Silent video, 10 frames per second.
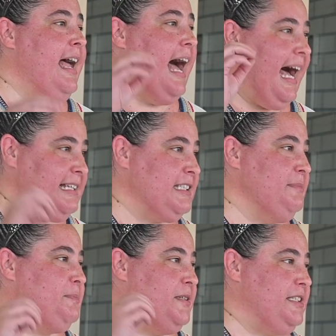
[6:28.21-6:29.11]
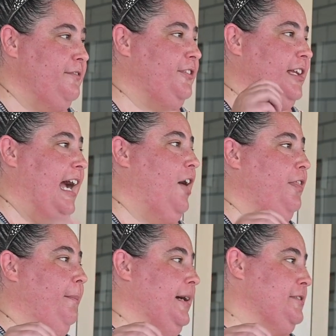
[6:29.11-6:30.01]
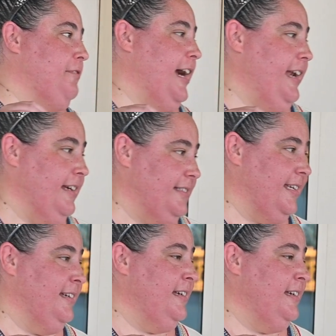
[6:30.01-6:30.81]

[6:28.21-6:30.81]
Ask them specifically how the bus ride is.